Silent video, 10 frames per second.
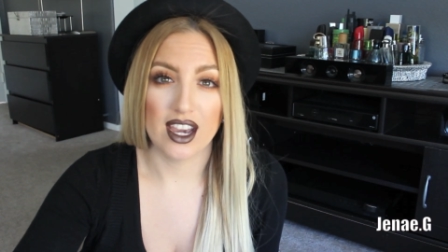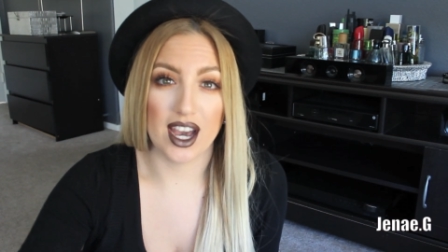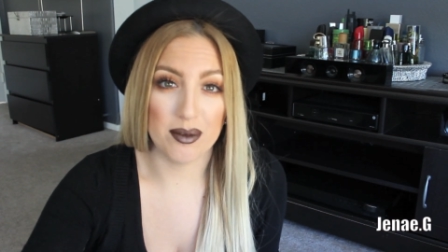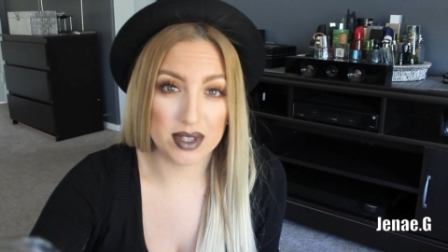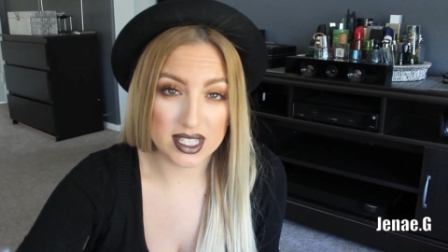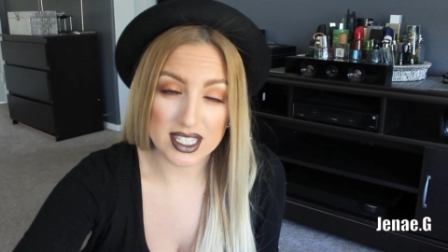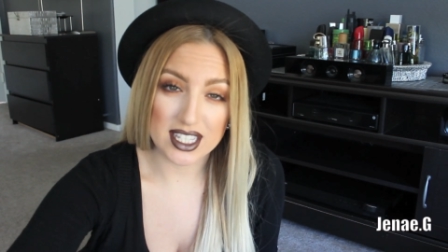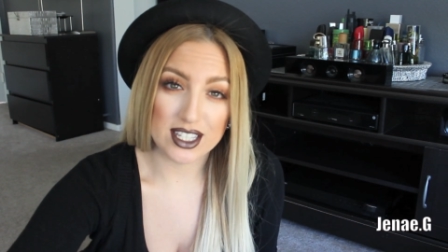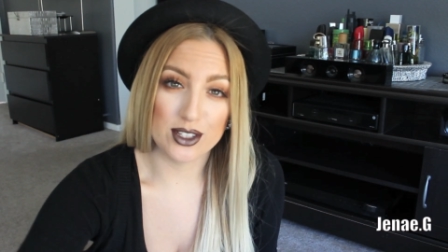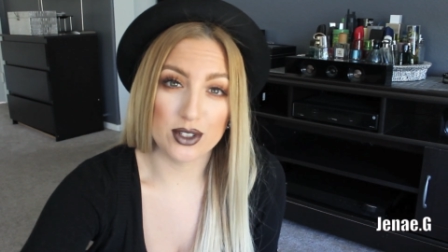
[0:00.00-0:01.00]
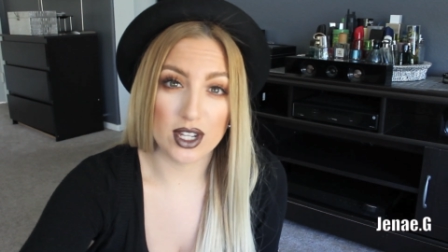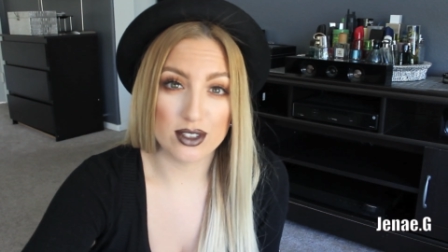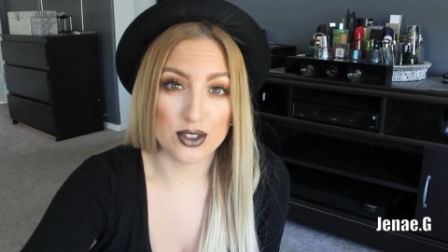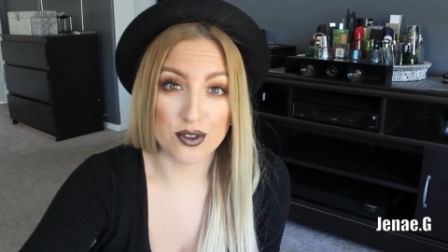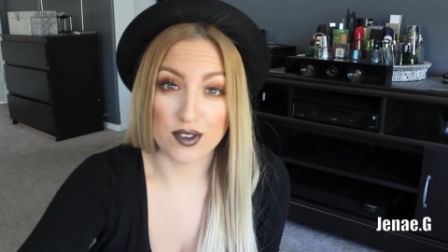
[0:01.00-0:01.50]
obviously,
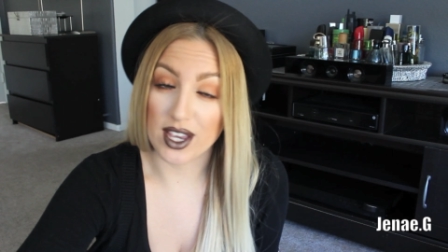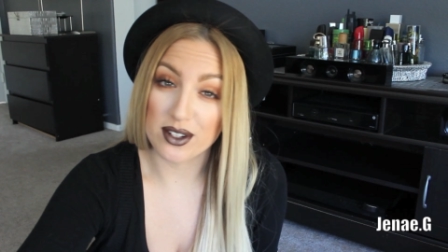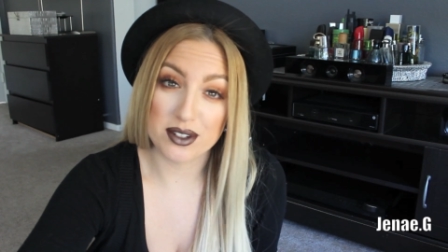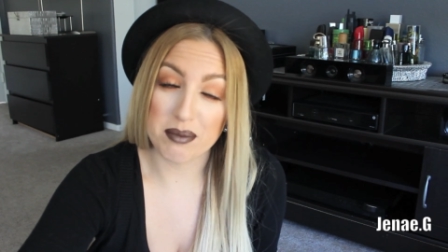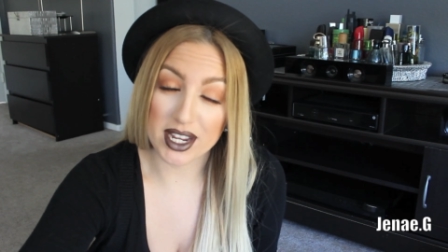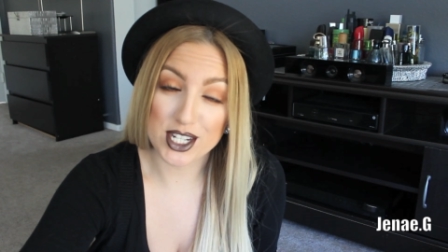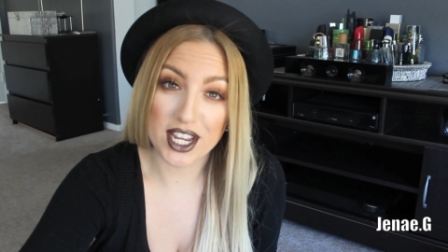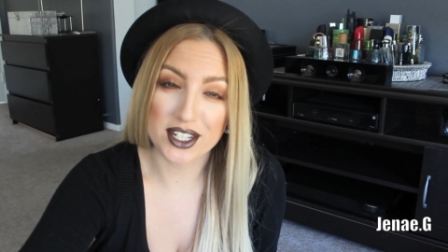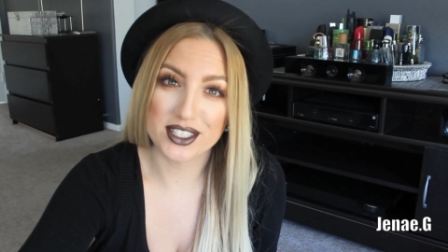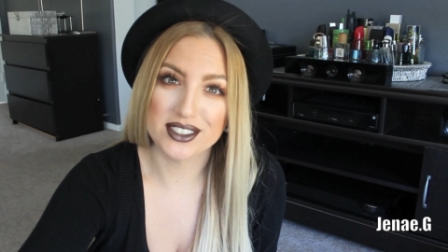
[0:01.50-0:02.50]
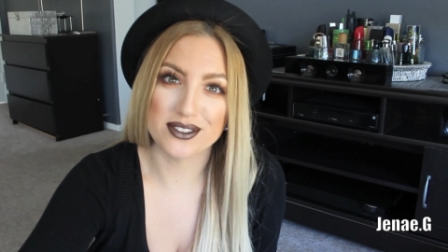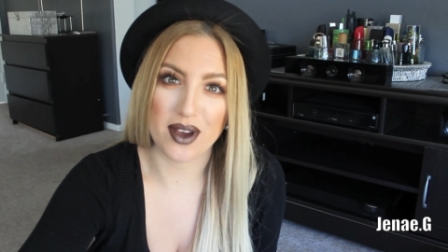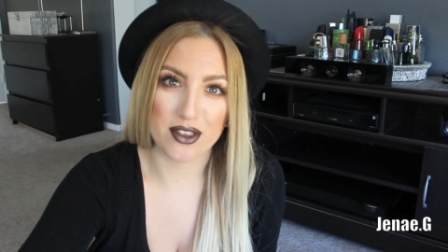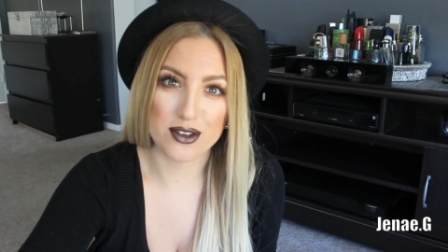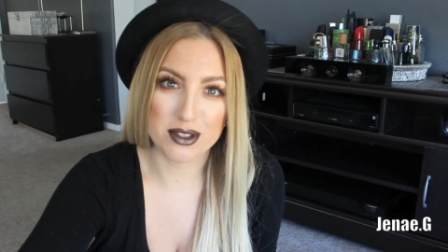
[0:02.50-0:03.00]
kudos, you found my channel,
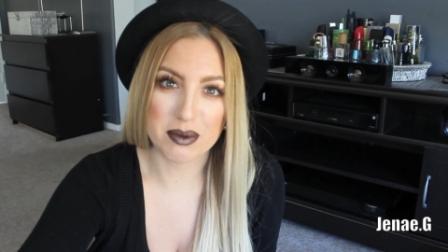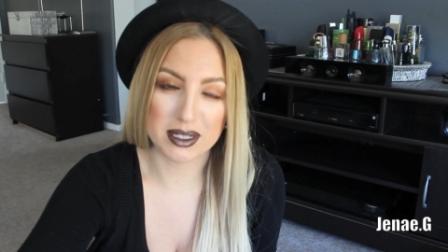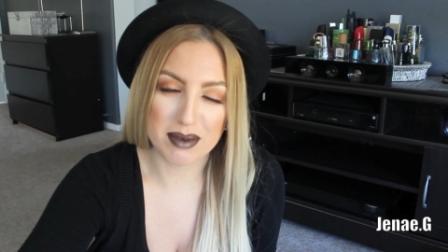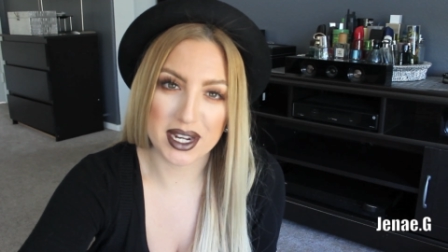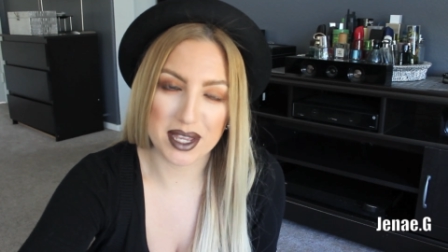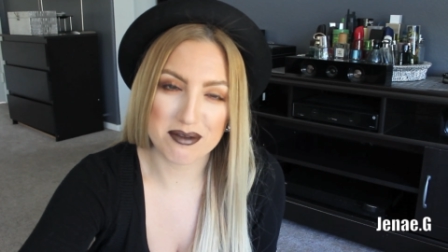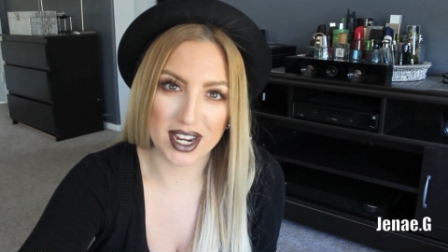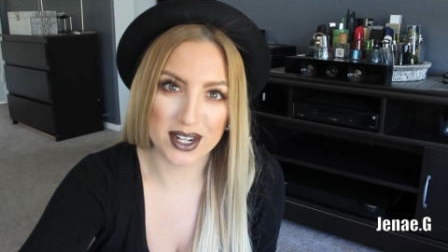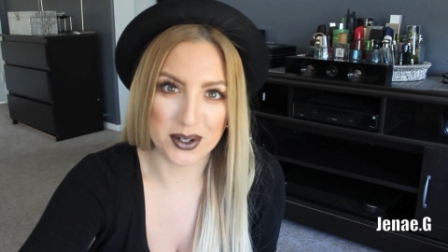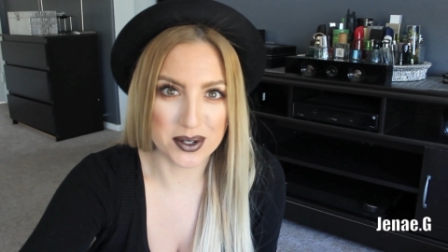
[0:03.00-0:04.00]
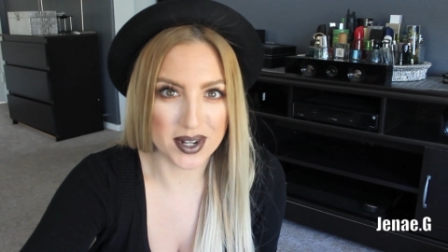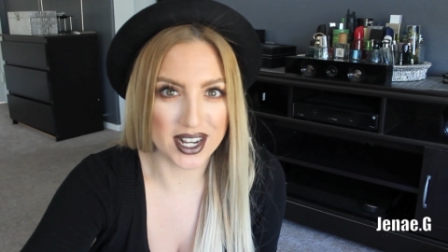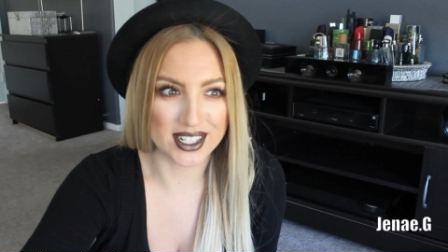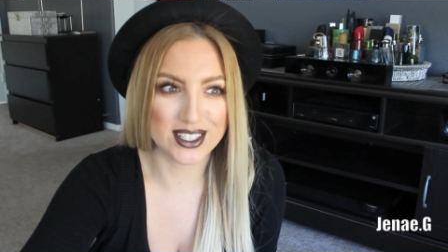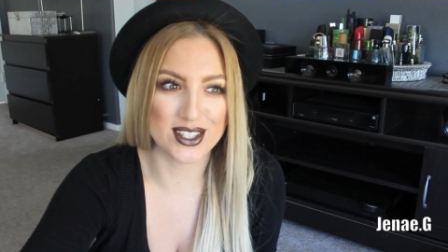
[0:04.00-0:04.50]
whether you spelled my name right or wrong.